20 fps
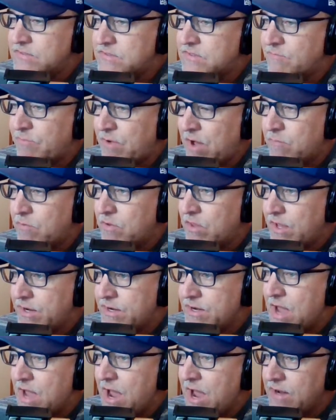bobblehead
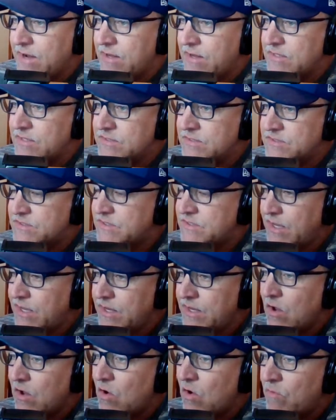night is hitting
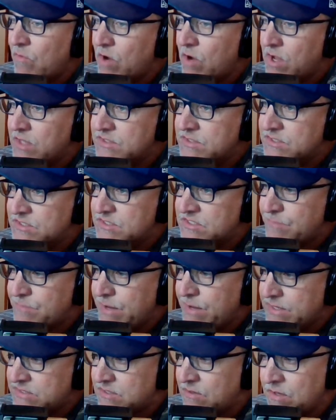home runs, it just
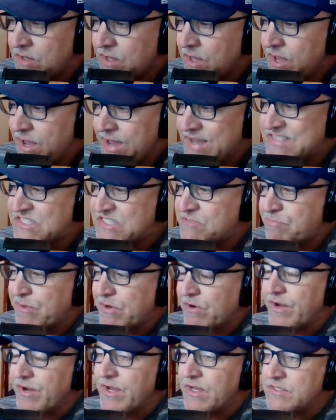makes the
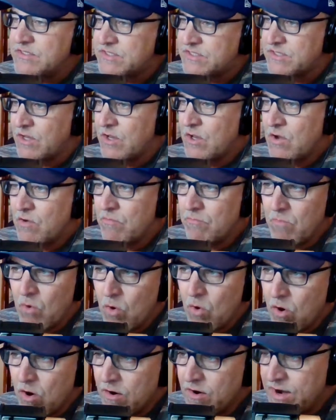experience
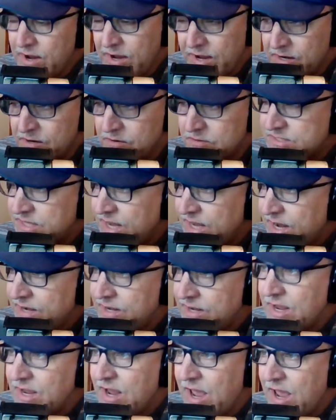more
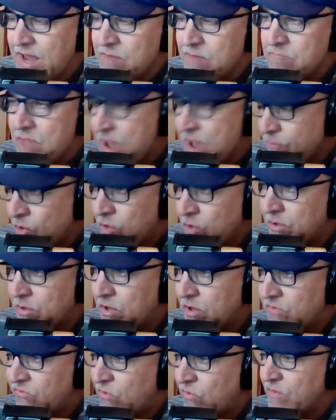entertaining and memorable
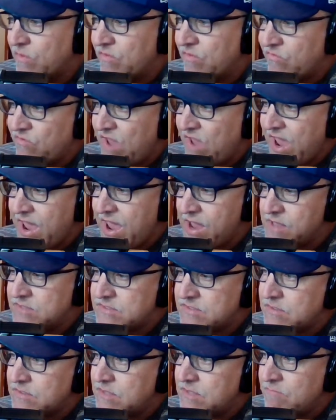for the fans.
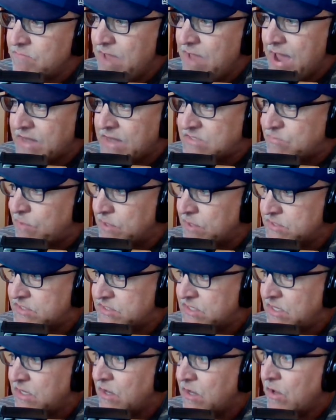And then Max
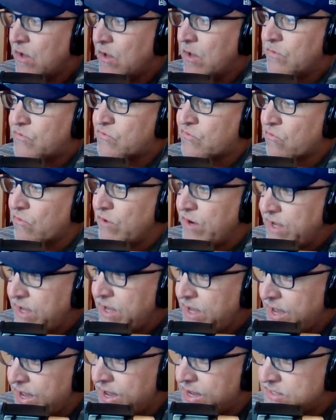Muncy, 3
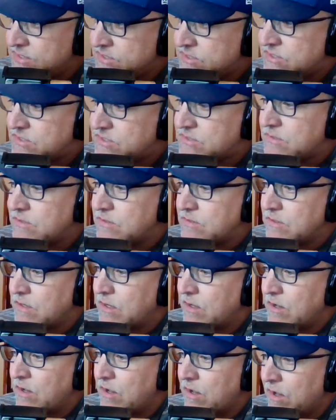hits,
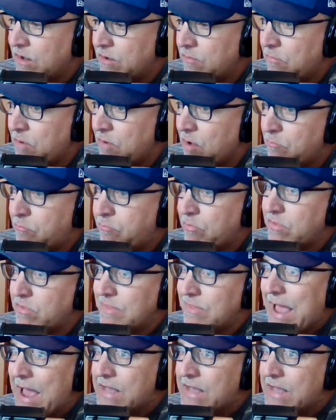a blast